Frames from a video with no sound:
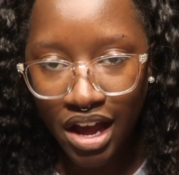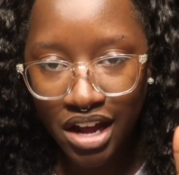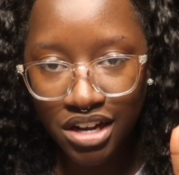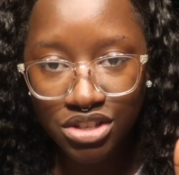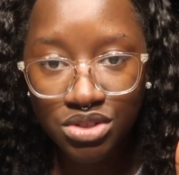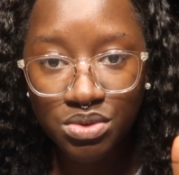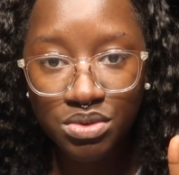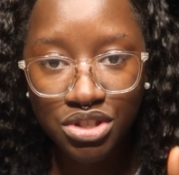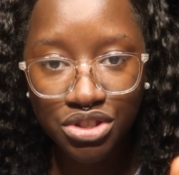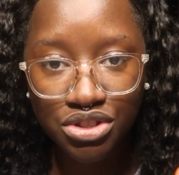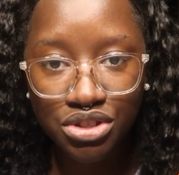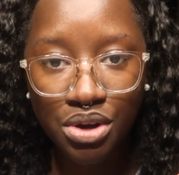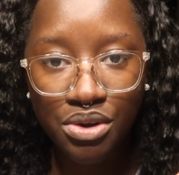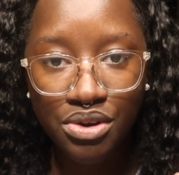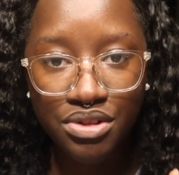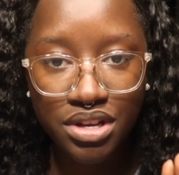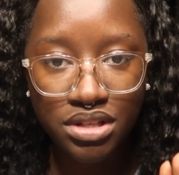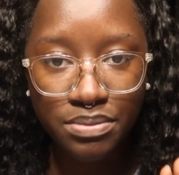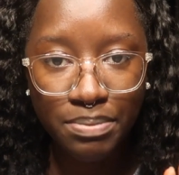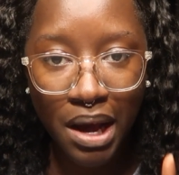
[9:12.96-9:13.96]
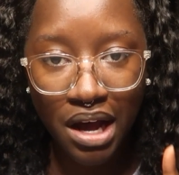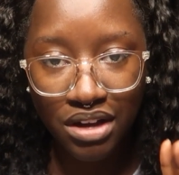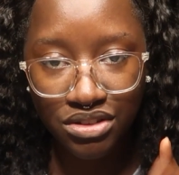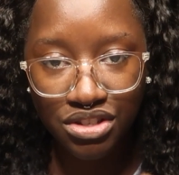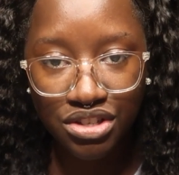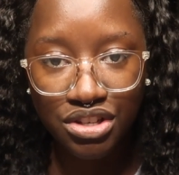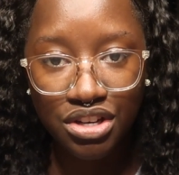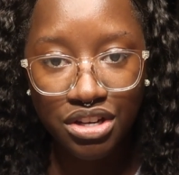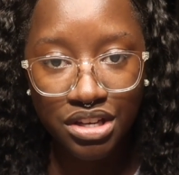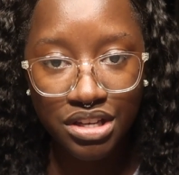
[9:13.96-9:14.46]
I just wanna show you this
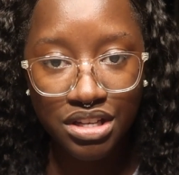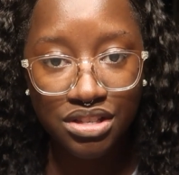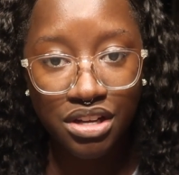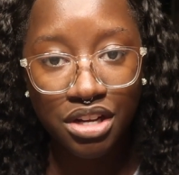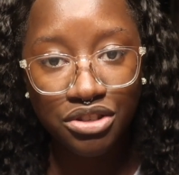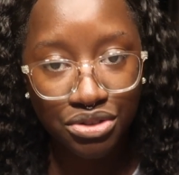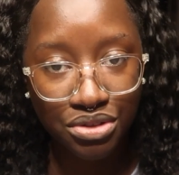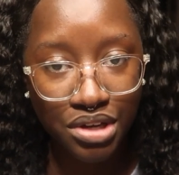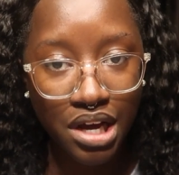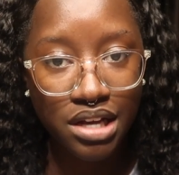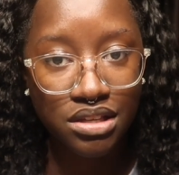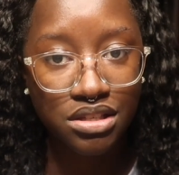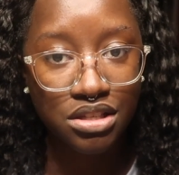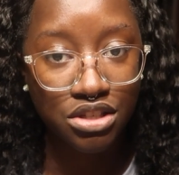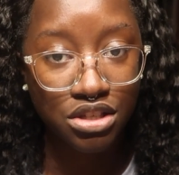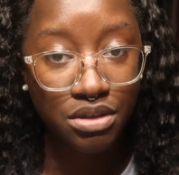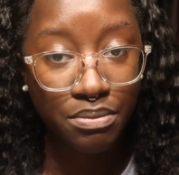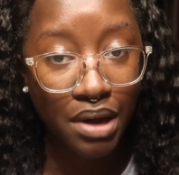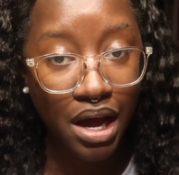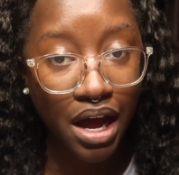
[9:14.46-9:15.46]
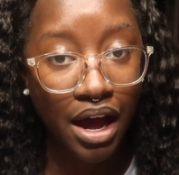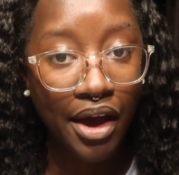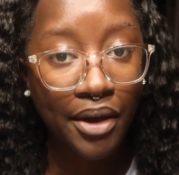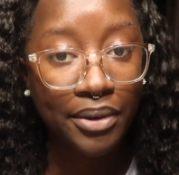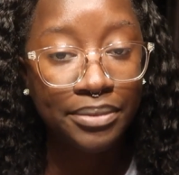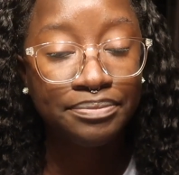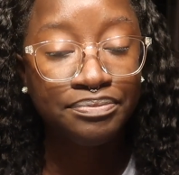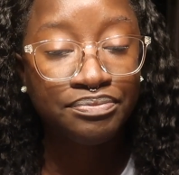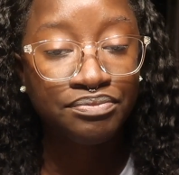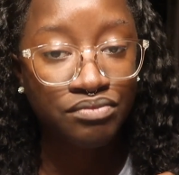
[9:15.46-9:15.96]
box of cookies that you guys need to
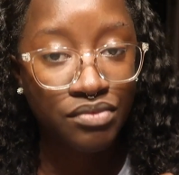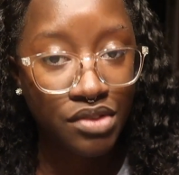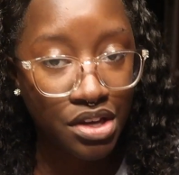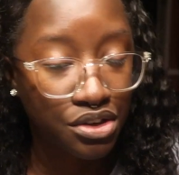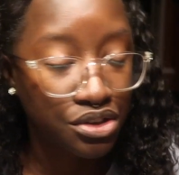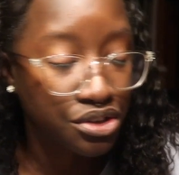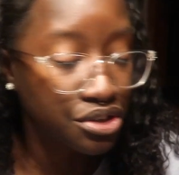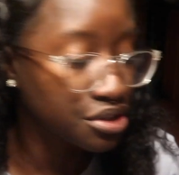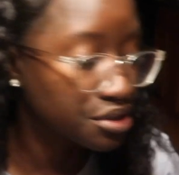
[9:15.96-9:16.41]
buy and